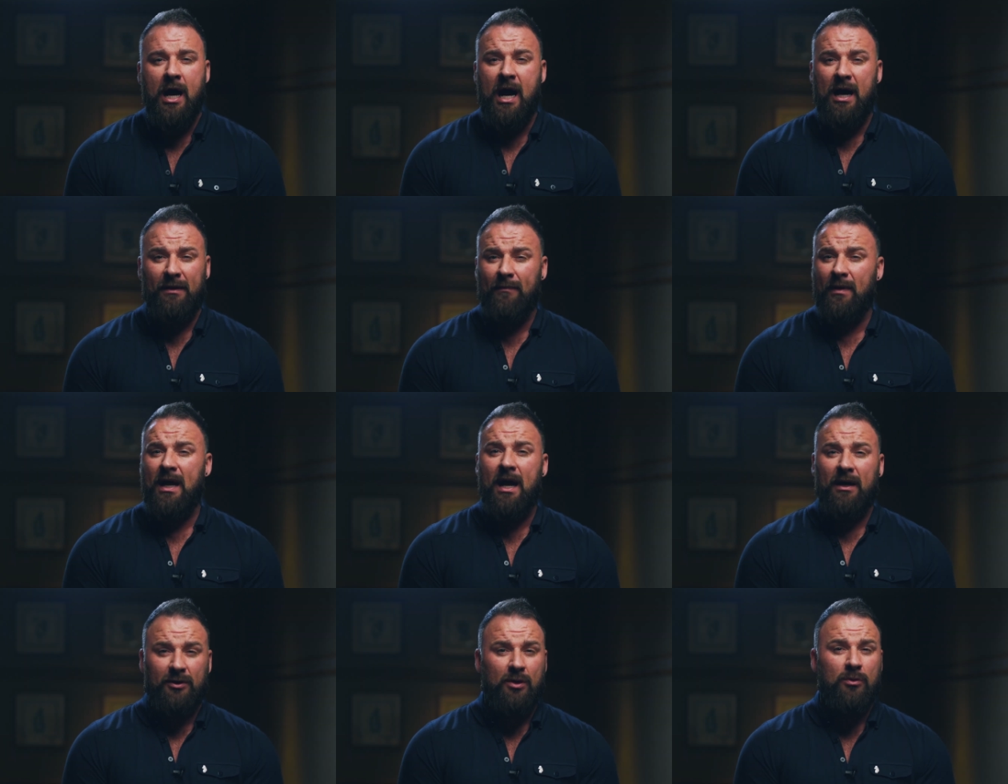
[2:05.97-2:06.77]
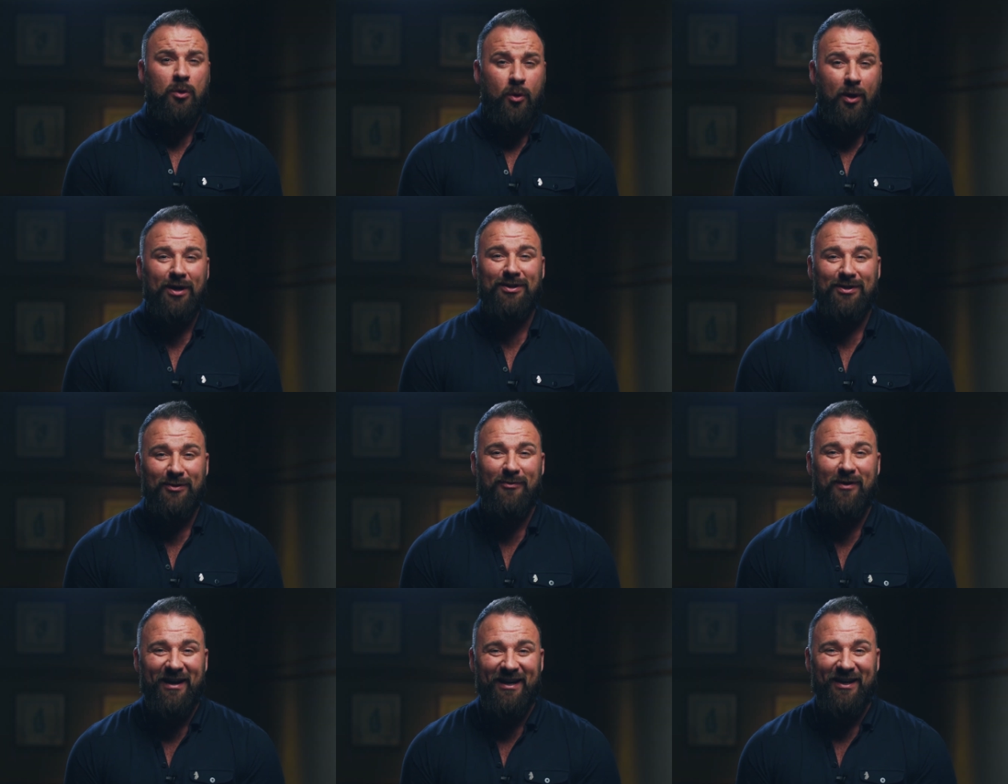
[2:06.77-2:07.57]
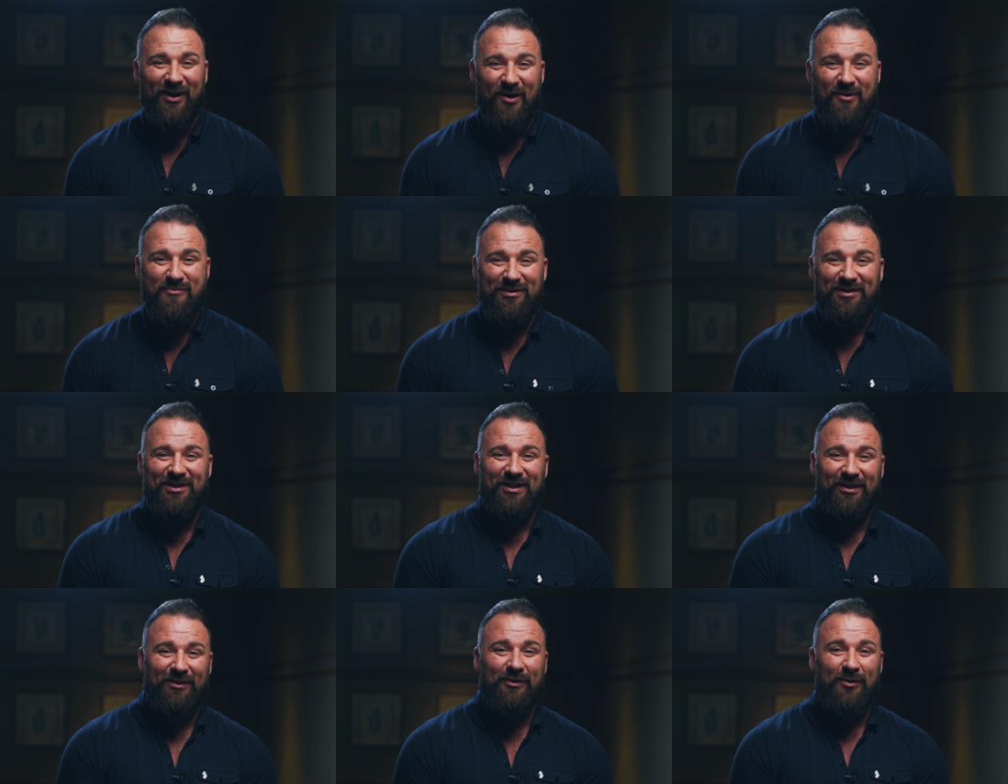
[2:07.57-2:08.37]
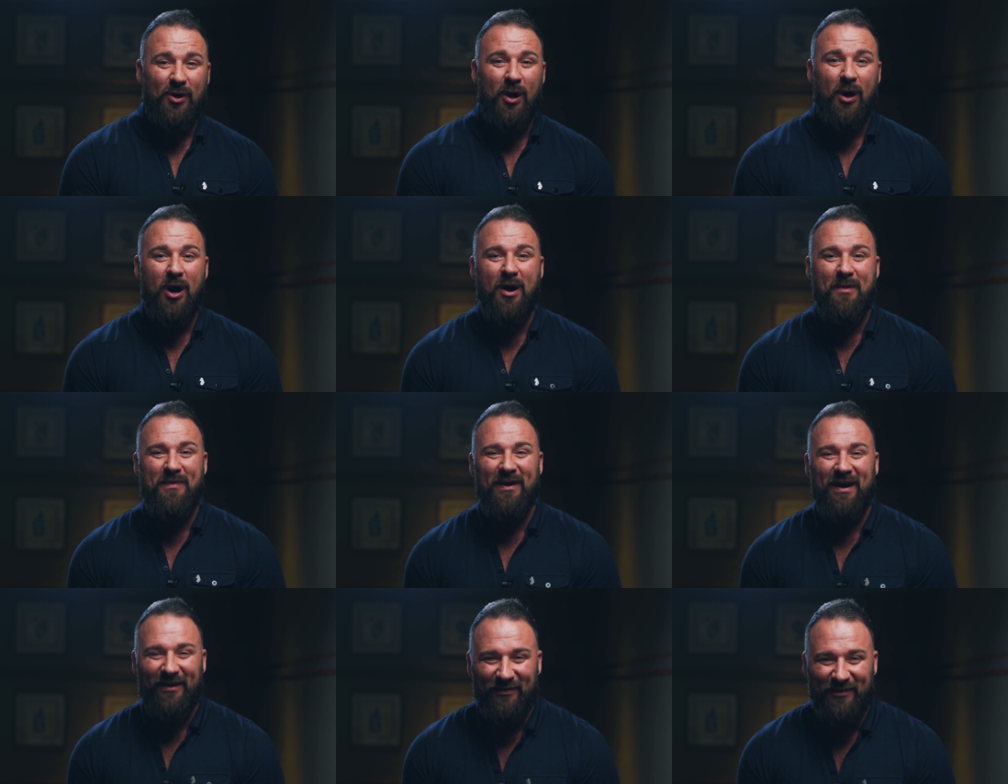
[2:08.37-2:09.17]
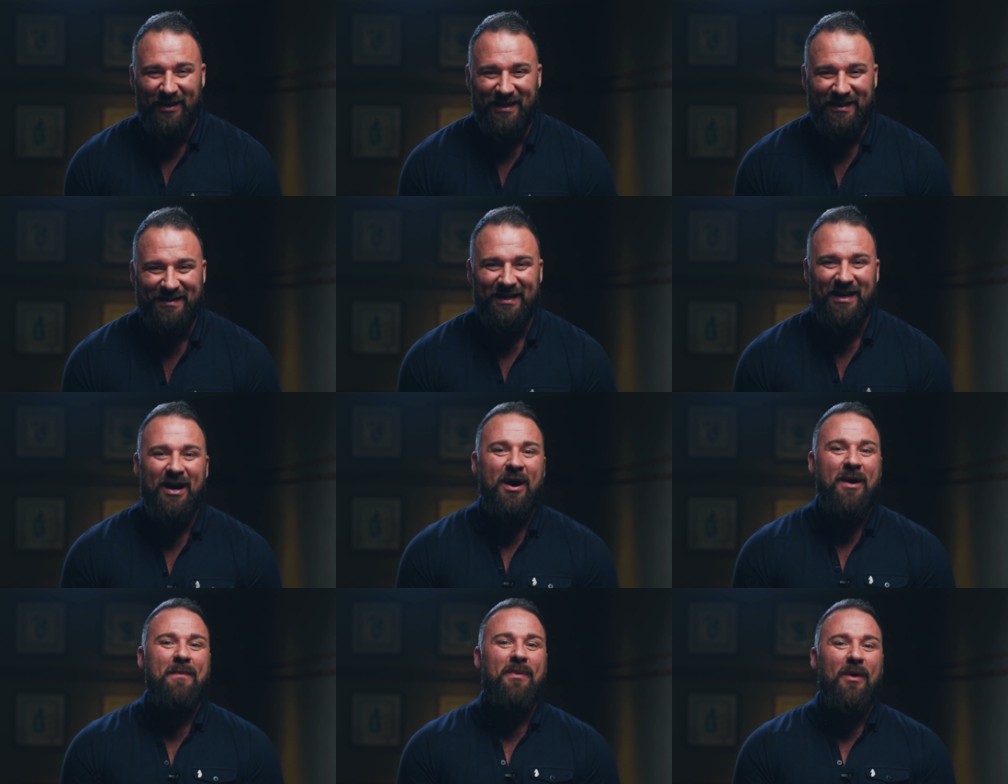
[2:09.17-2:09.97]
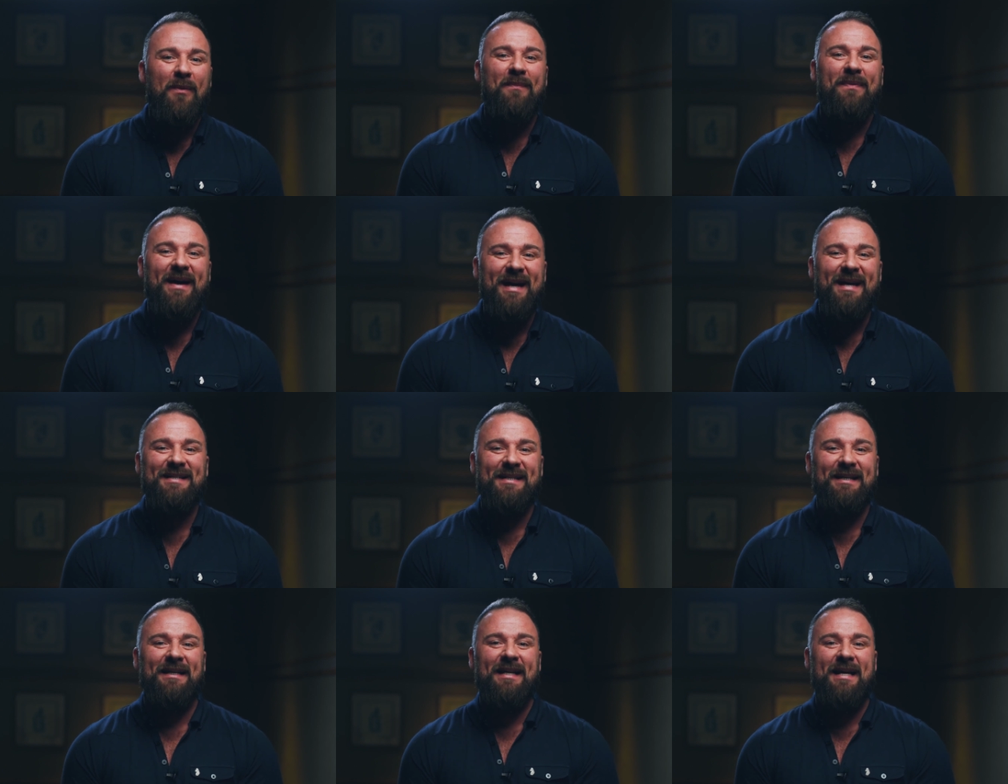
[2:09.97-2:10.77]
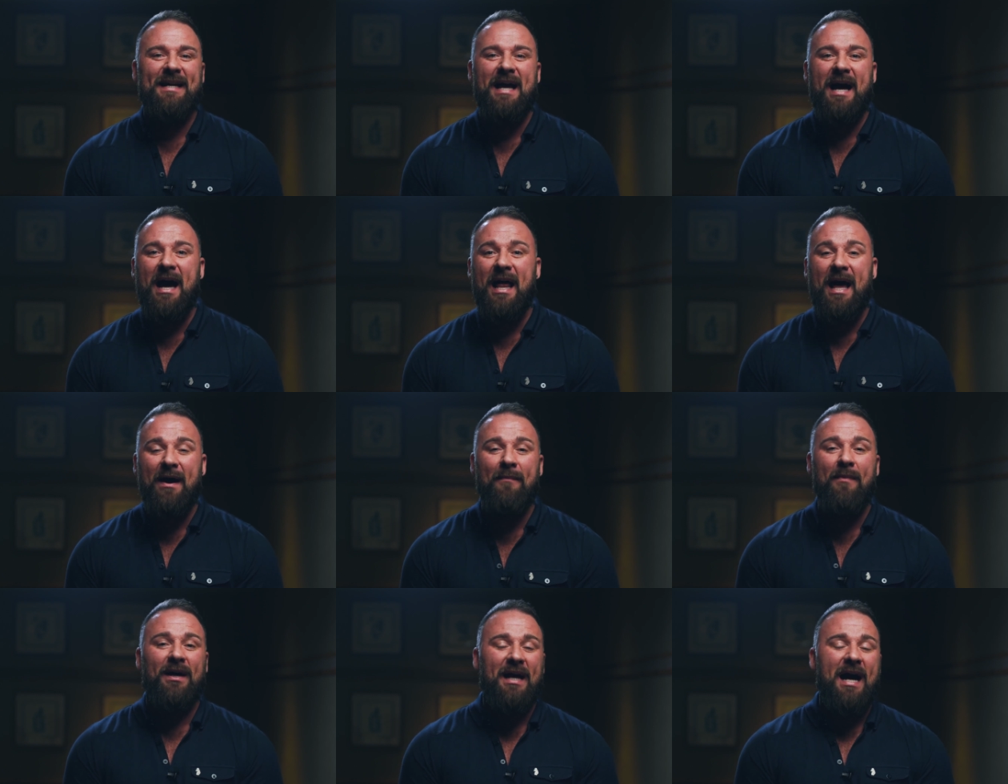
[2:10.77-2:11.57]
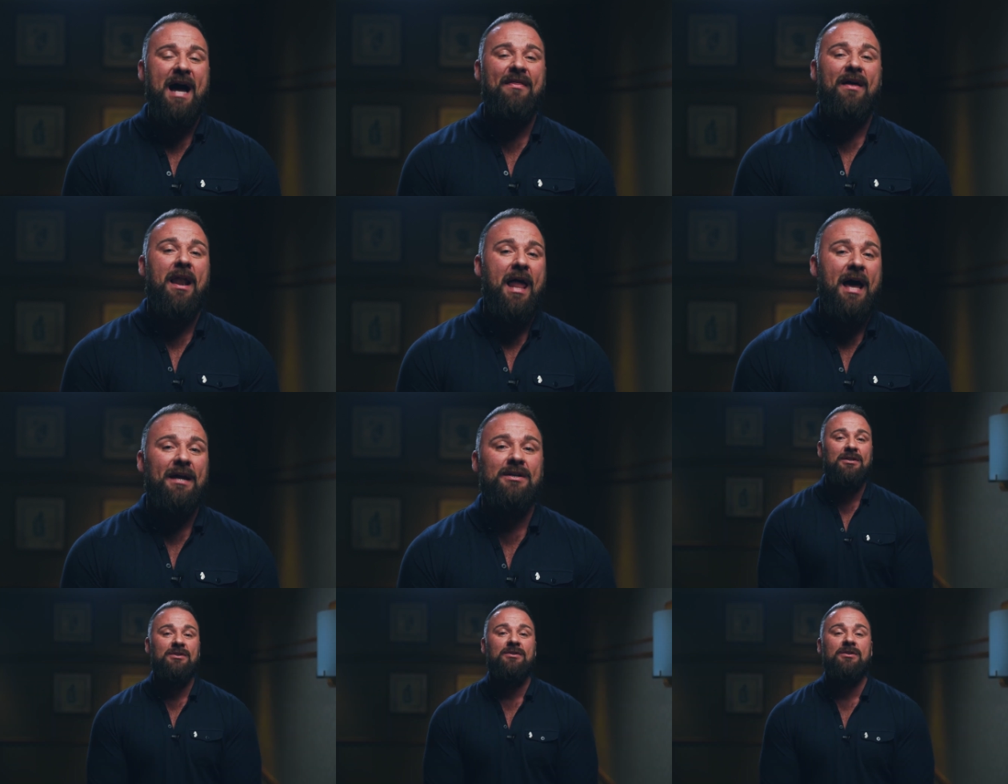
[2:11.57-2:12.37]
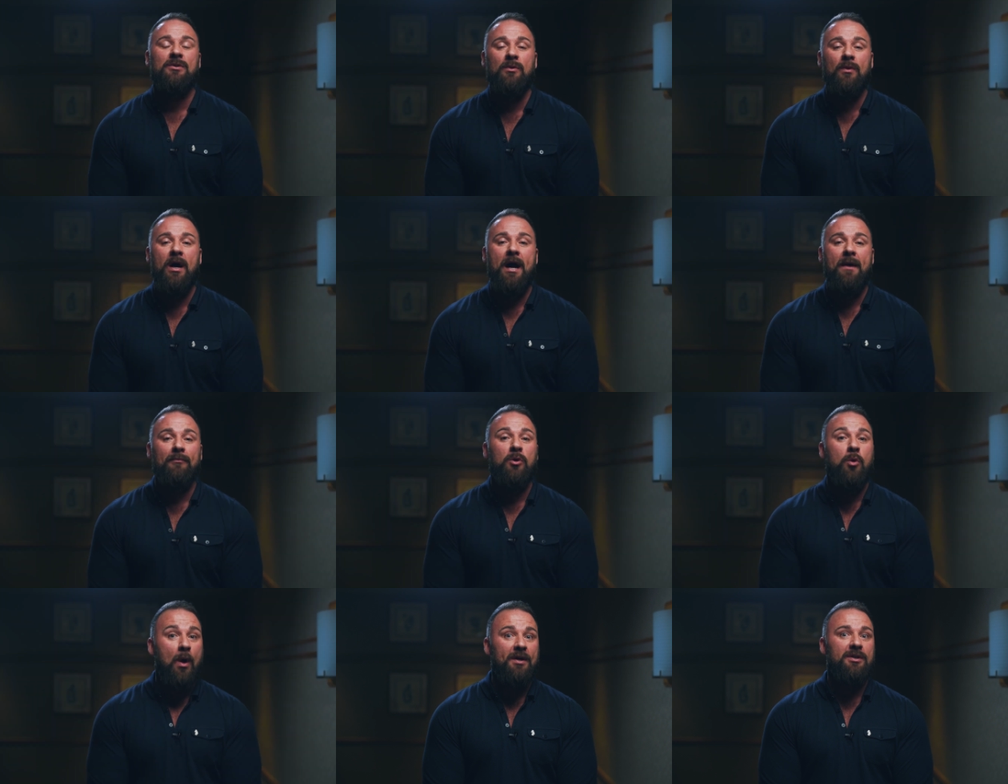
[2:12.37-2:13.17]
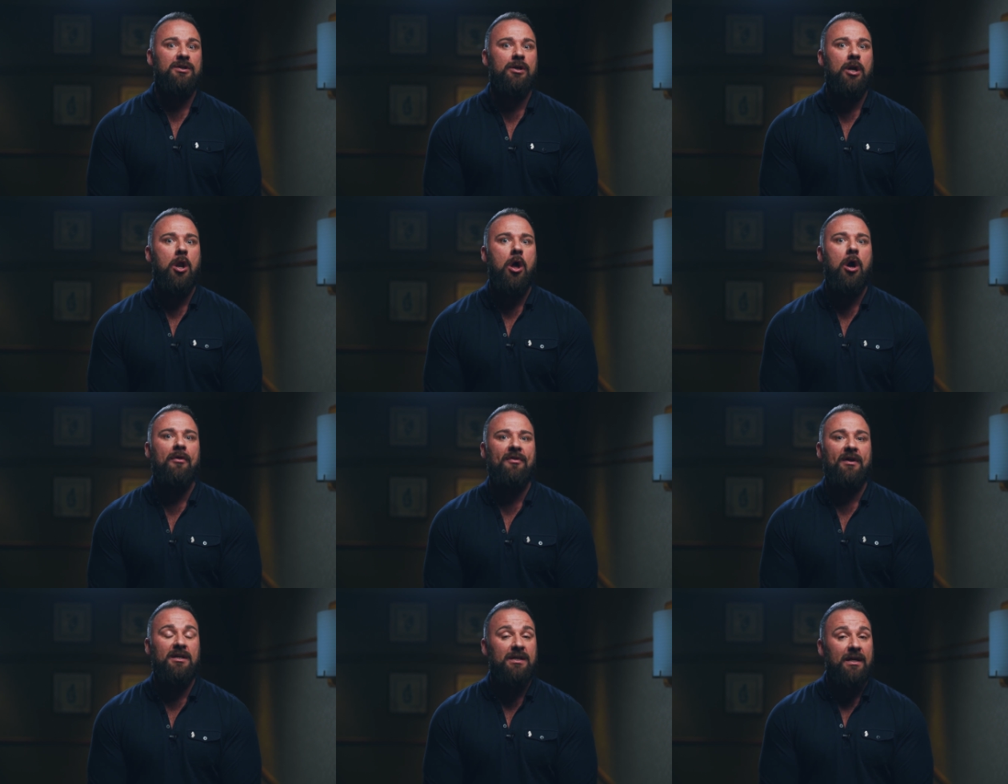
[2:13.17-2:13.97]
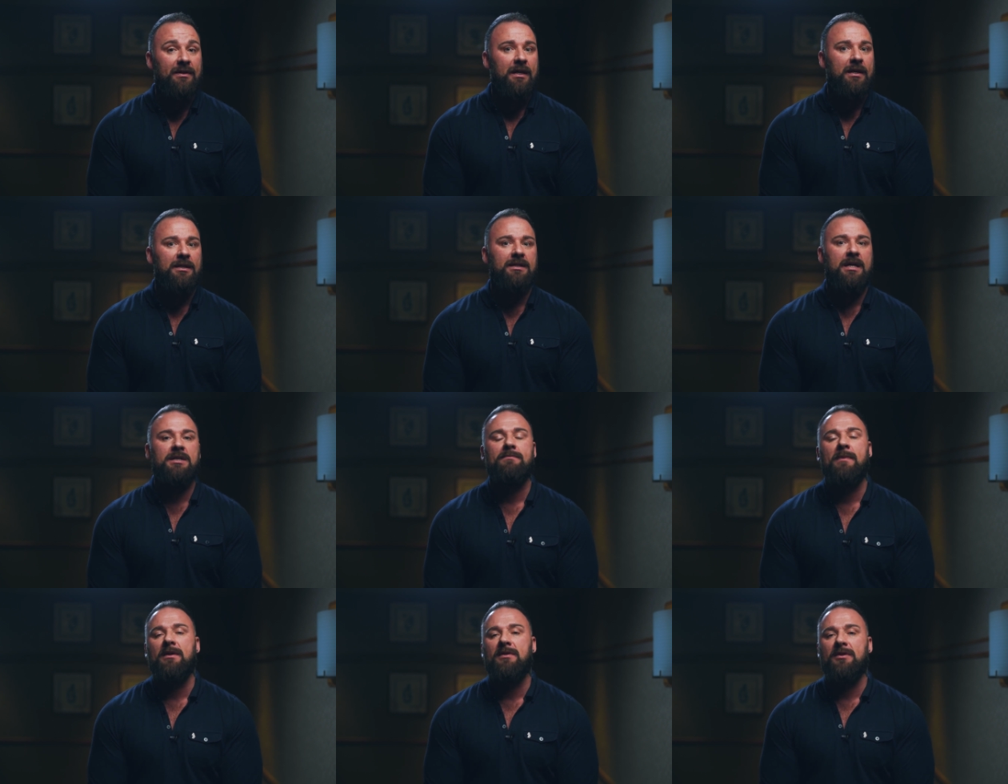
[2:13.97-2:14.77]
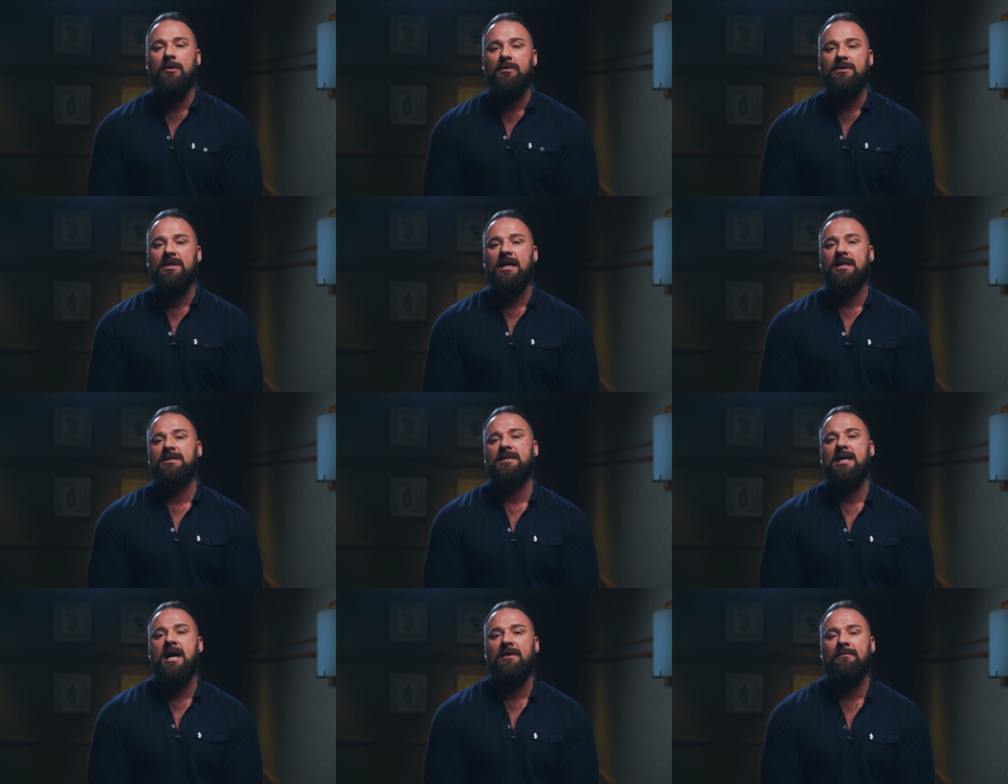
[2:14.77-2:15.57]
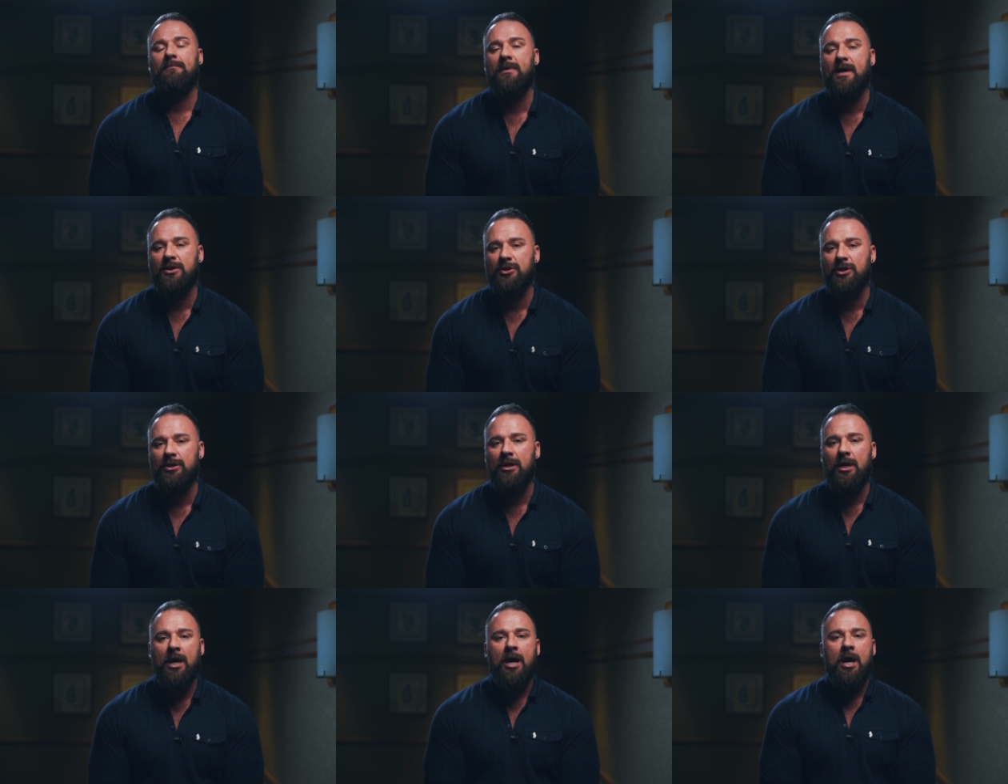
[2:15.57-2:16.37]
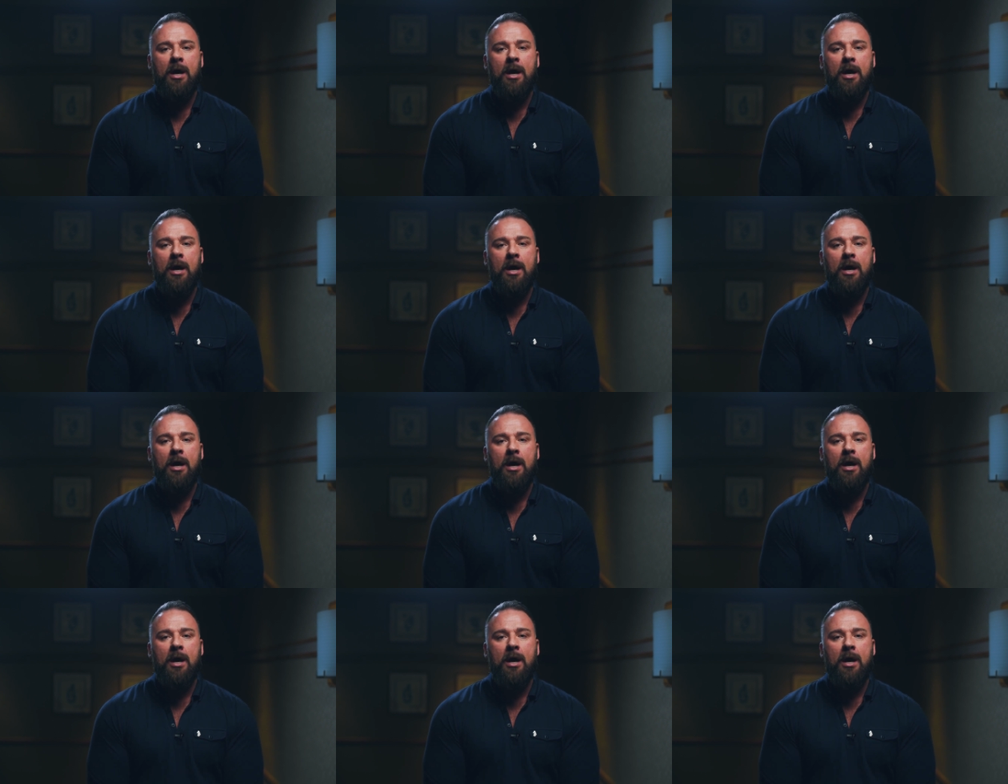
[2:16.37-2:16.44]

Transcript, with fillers: I mean, I do question quite a lot, which she'll know a lot about this, but basically I'm a guy that likes to question a lot of things. At the end of the day, it's my enthusiast side and passion,